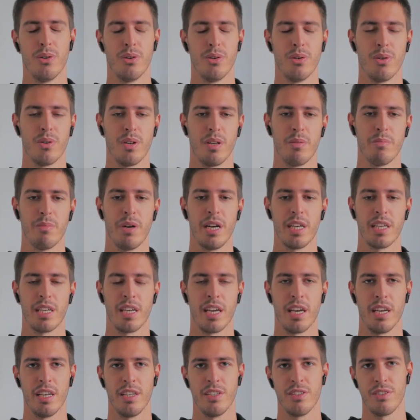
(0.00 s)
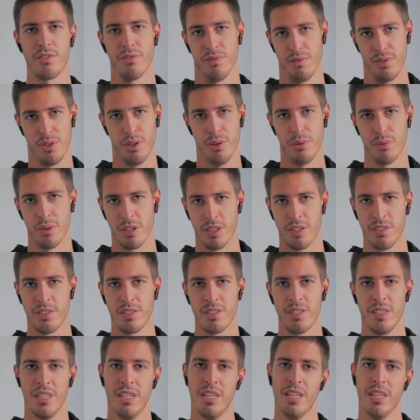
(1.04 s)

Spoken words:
or in my case, viewers.